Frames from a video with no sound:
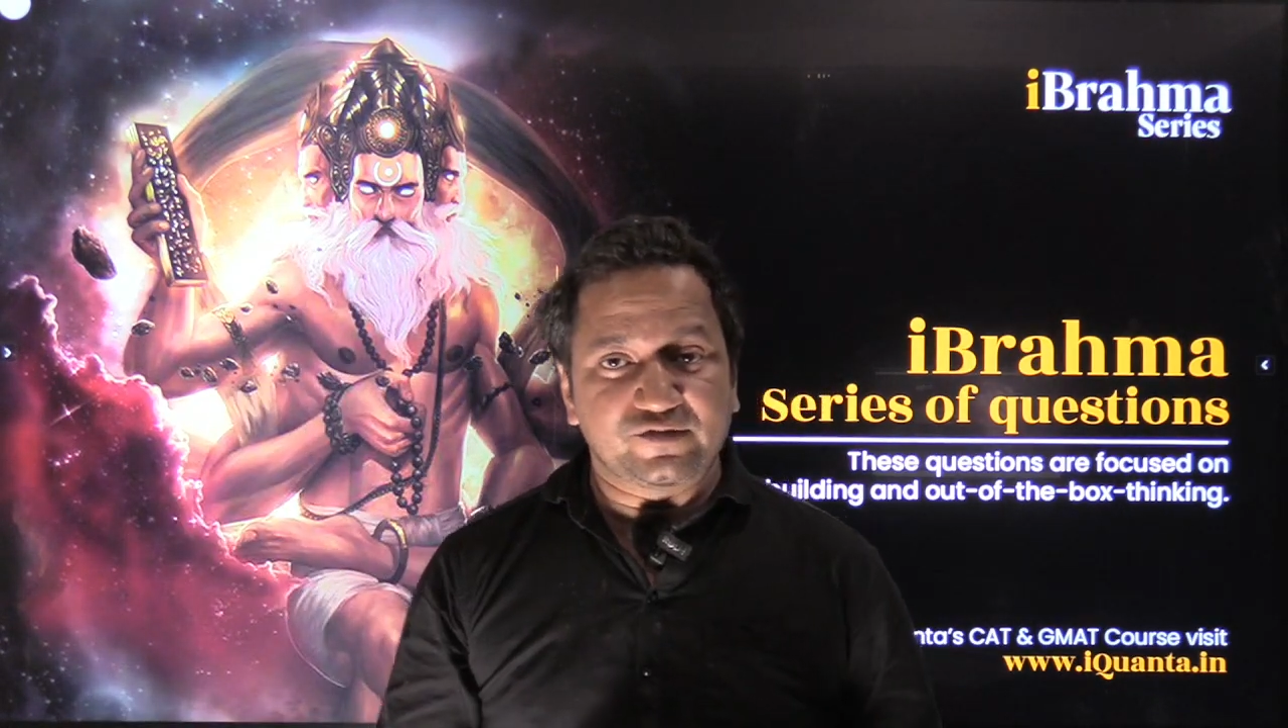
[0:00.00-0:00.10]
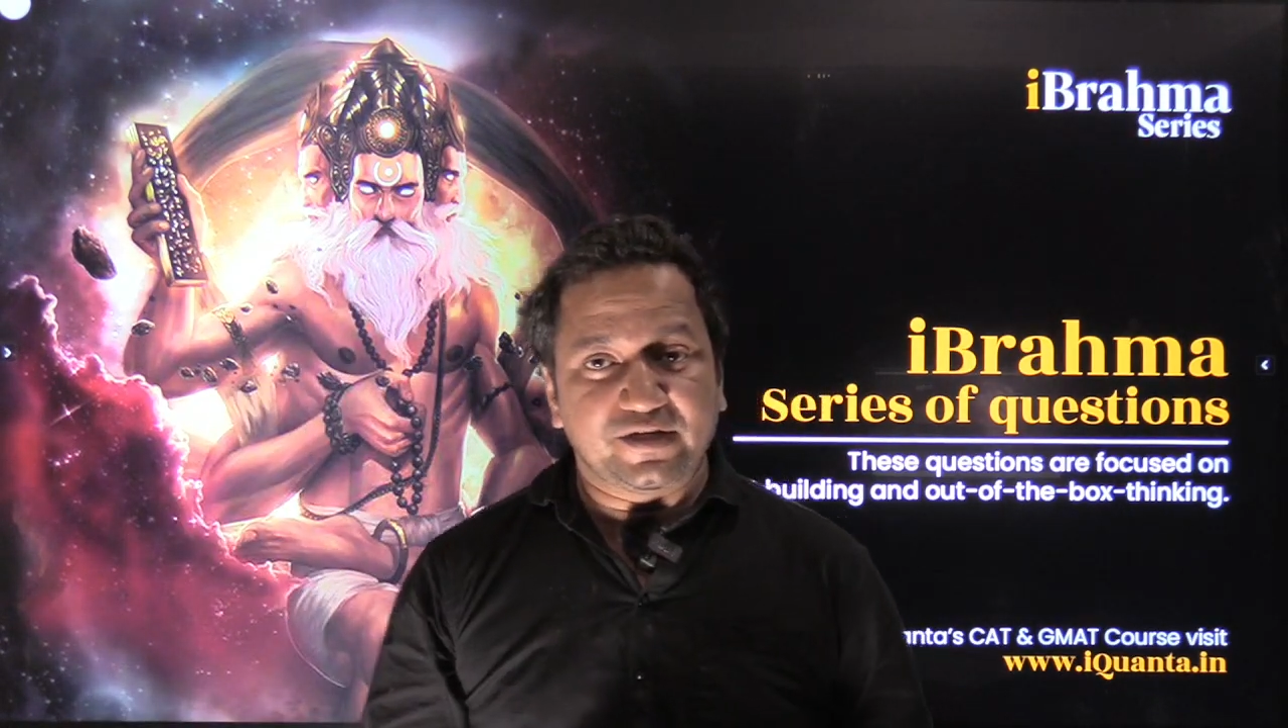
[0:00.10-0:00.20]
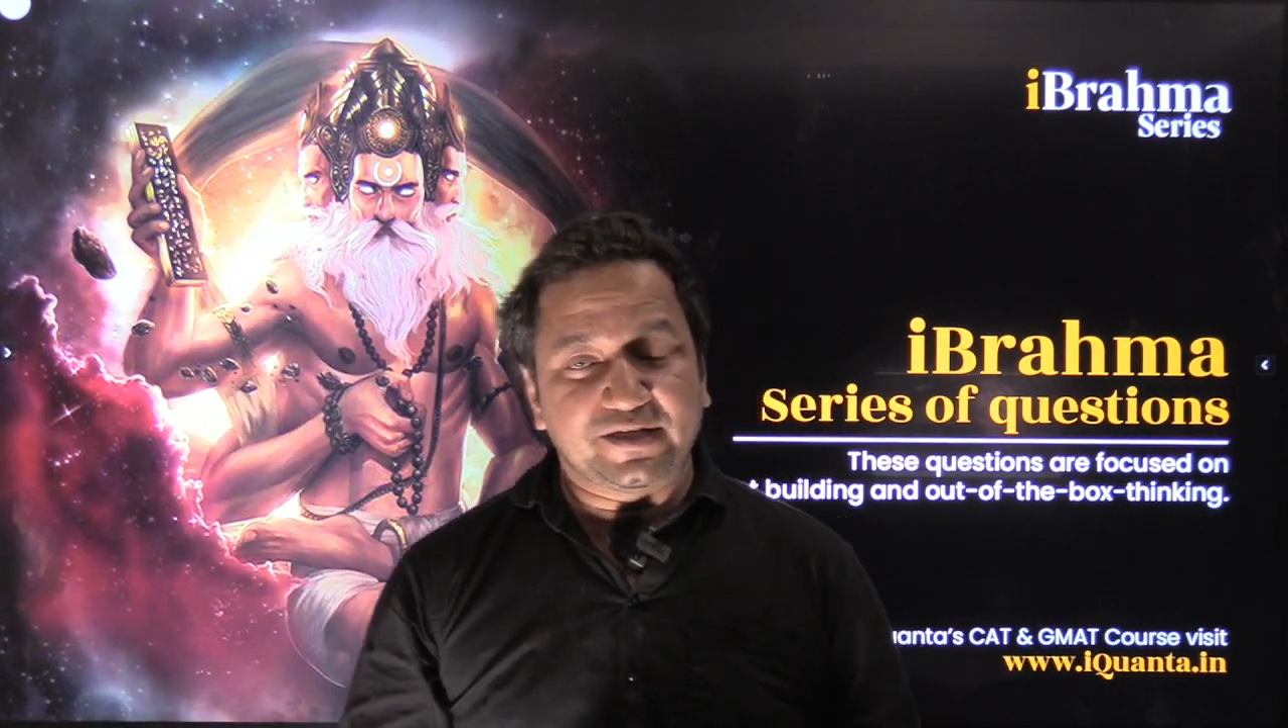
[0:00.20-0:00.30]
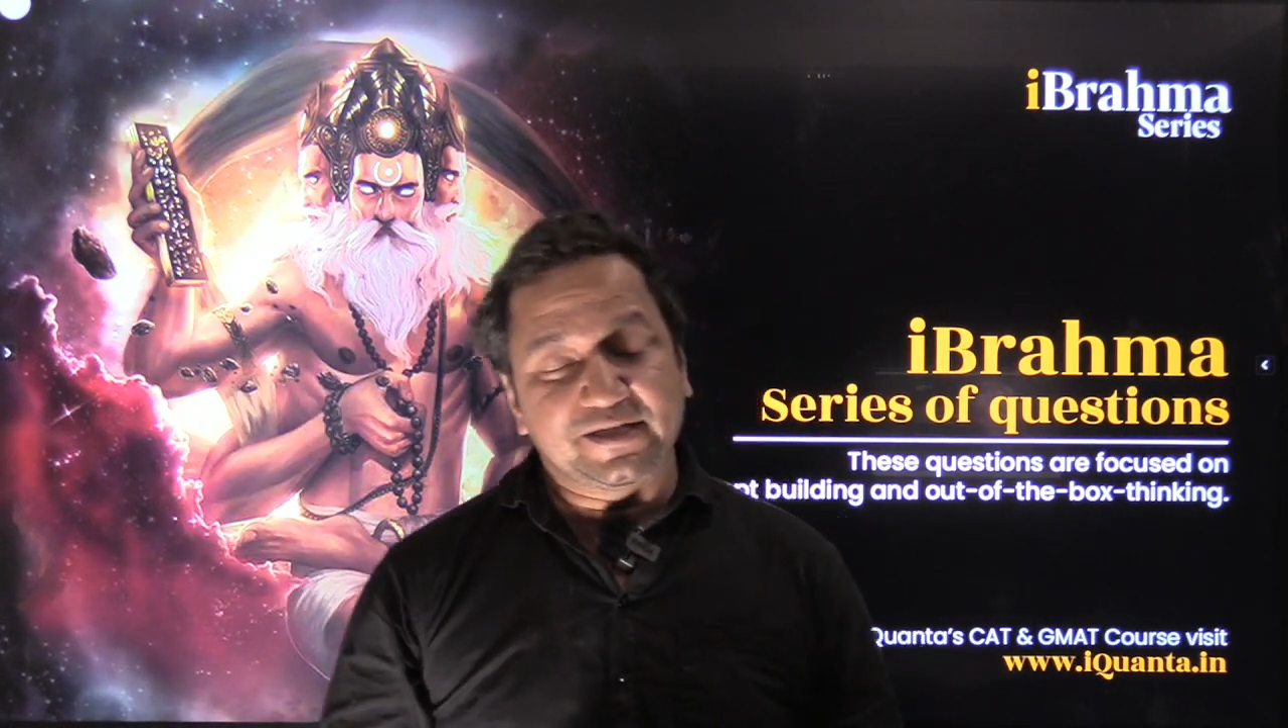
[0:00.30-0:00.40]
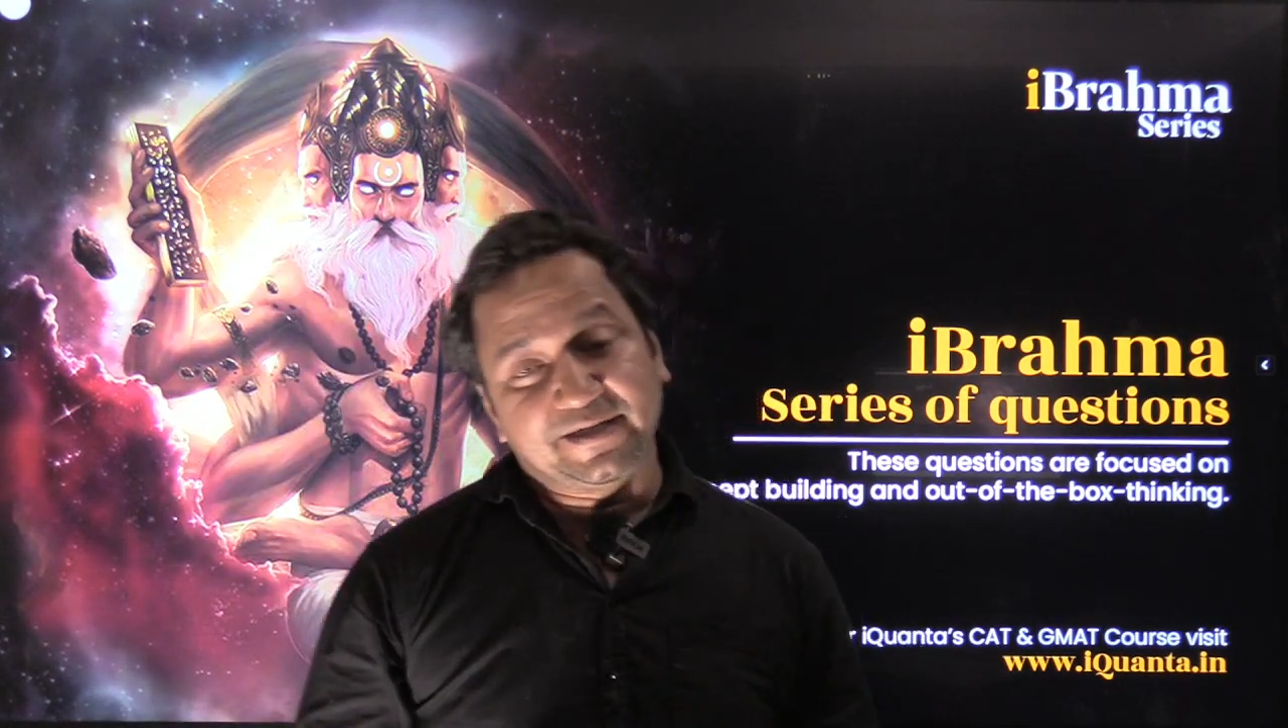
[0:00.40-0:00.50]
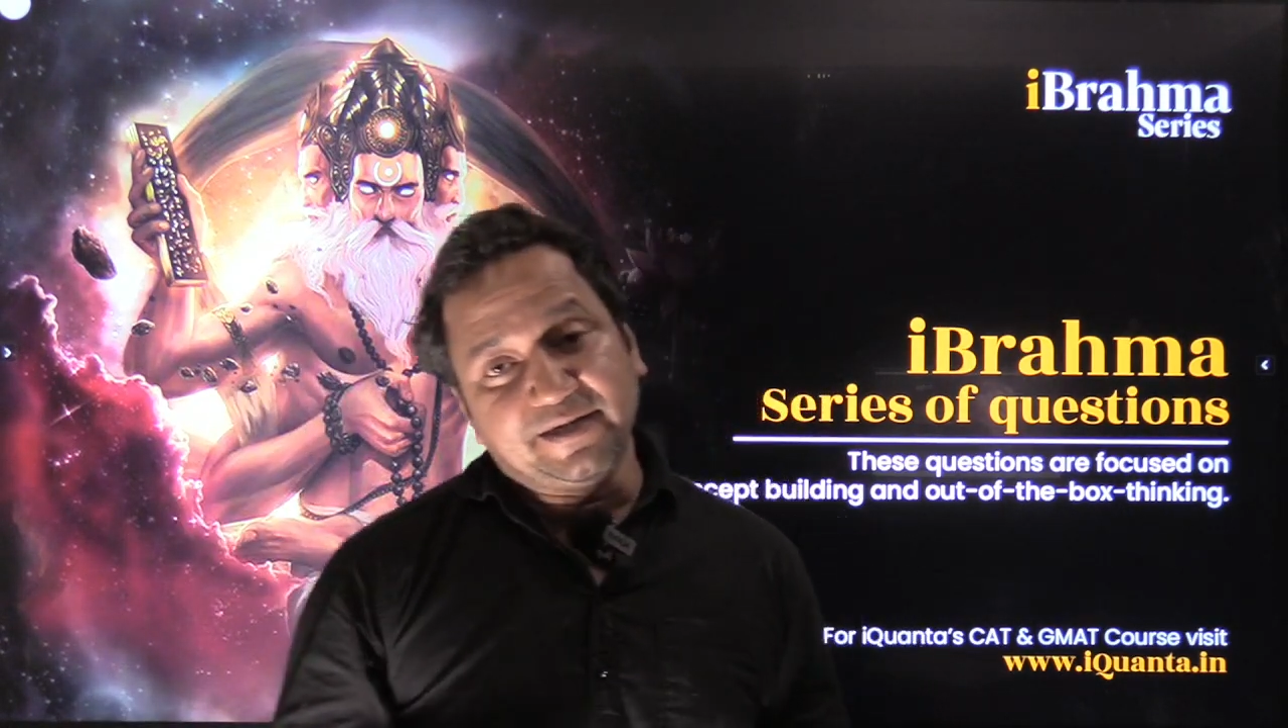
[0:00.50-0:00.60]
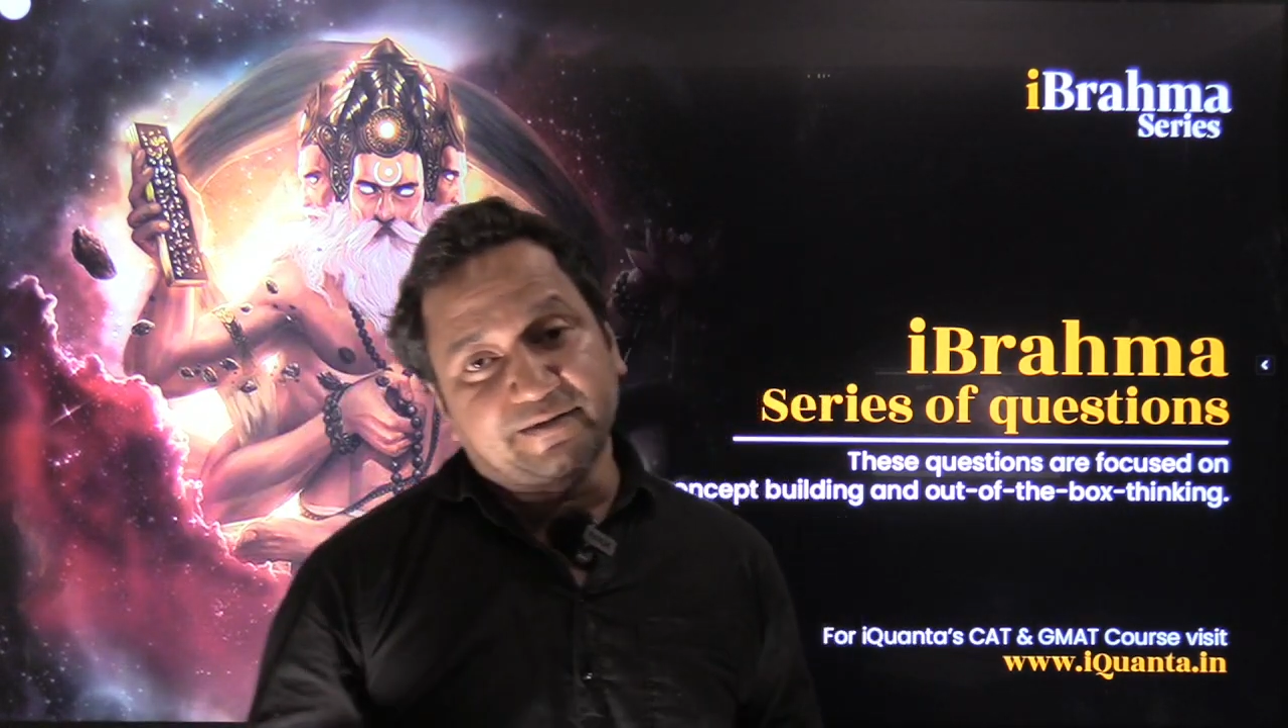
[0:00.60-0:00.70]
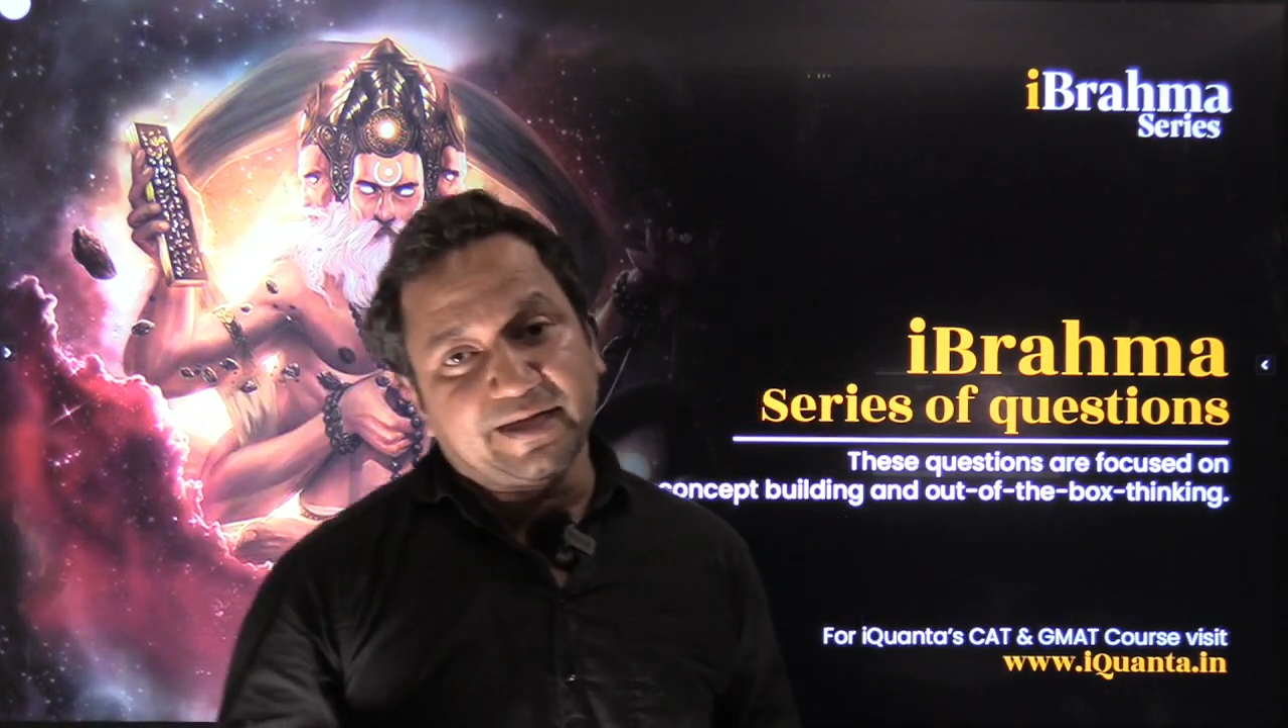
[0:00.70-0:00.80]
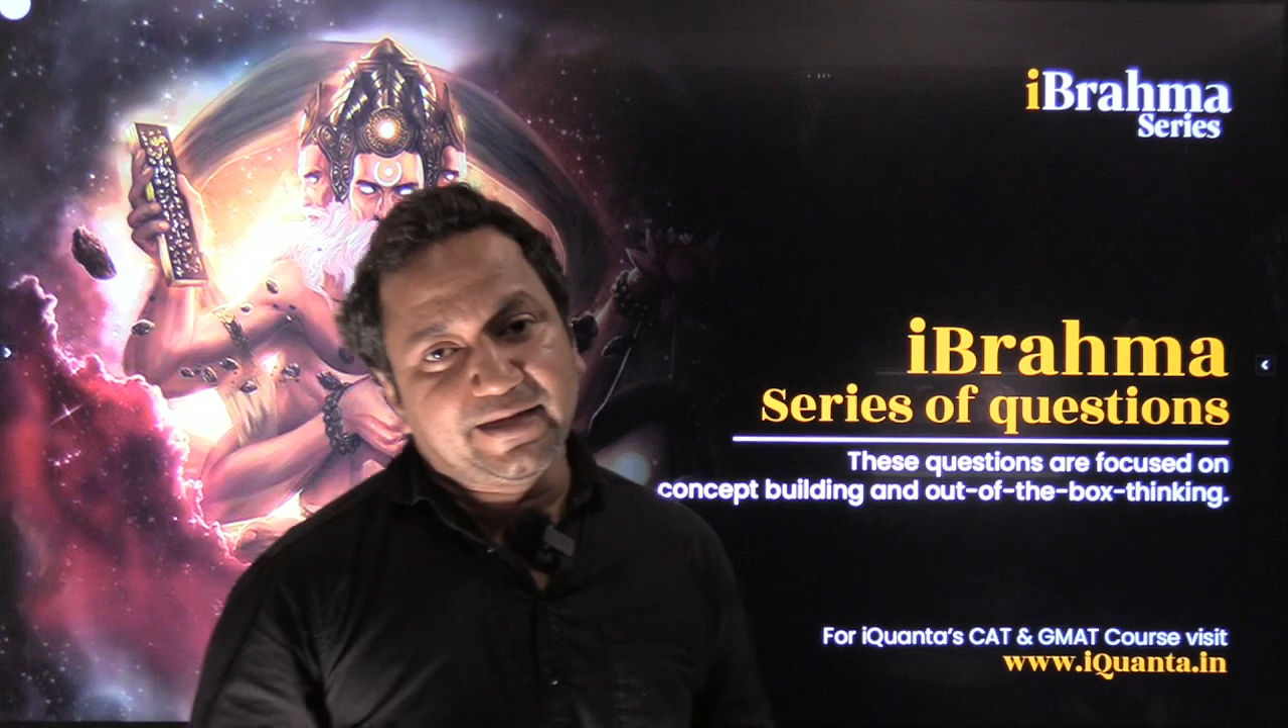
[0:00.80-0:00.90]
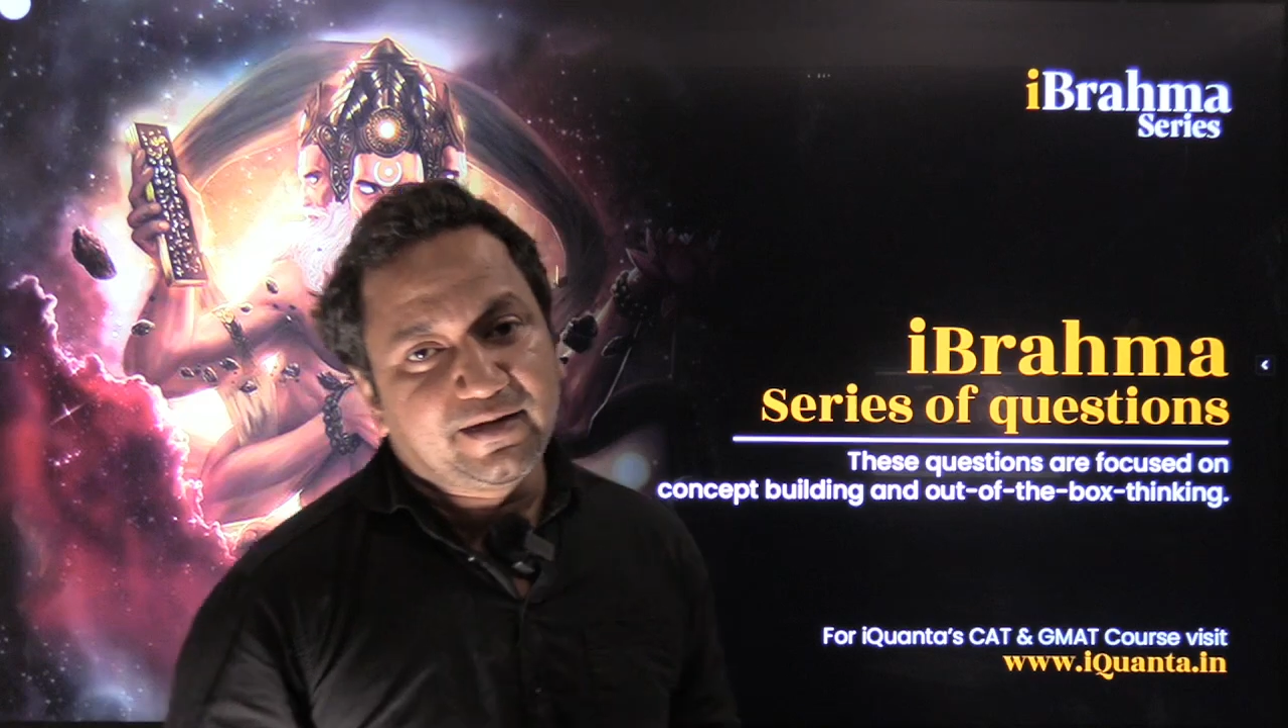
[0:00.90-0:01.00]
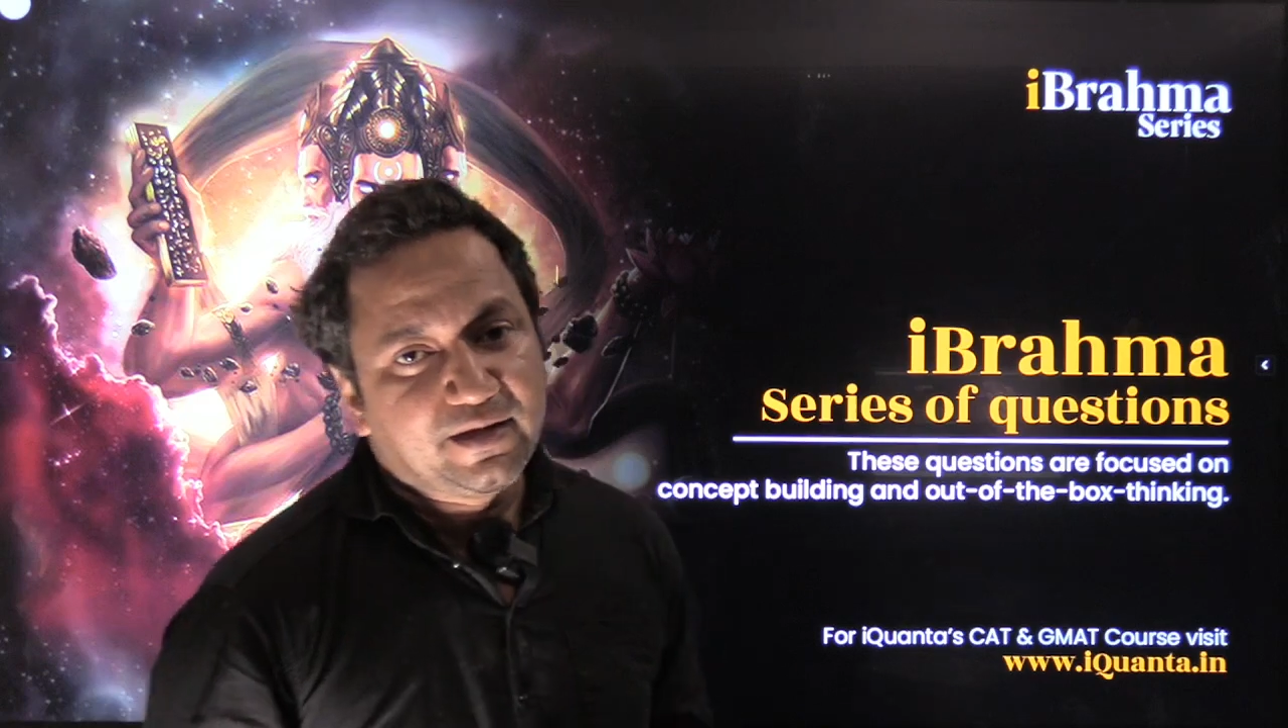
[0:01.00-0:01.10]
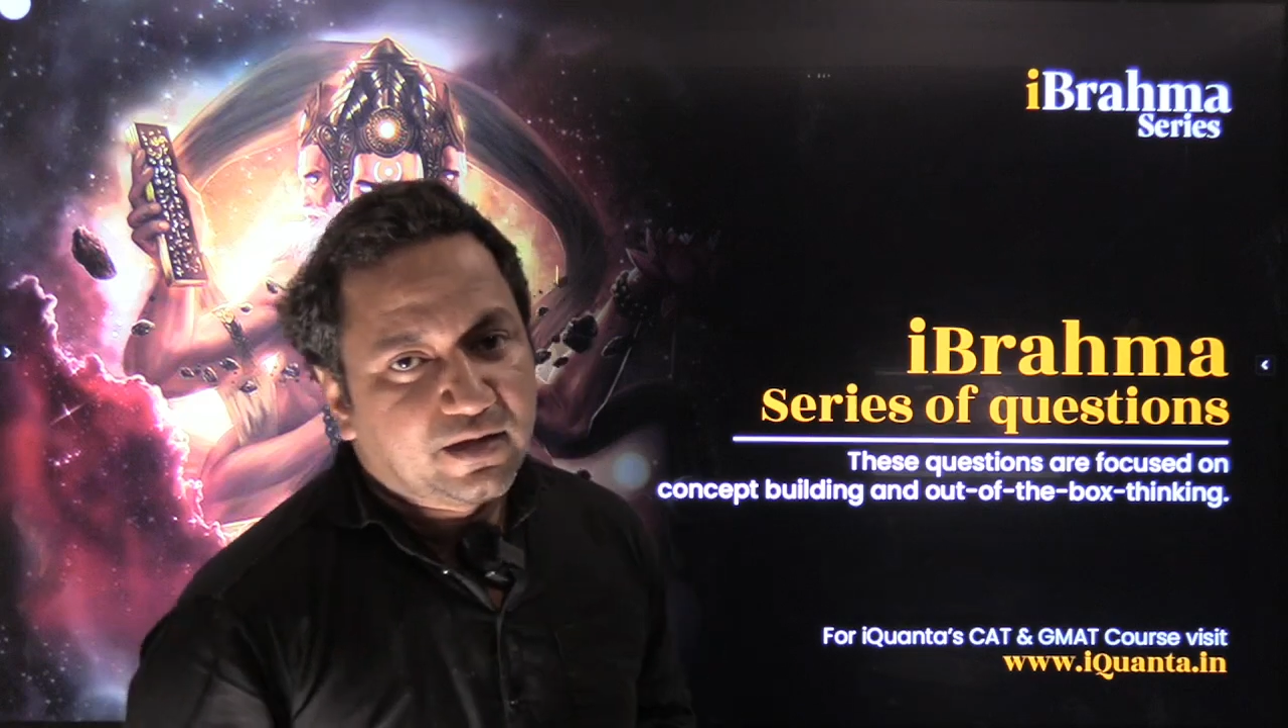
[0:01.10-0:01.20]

whether it is hit and trial.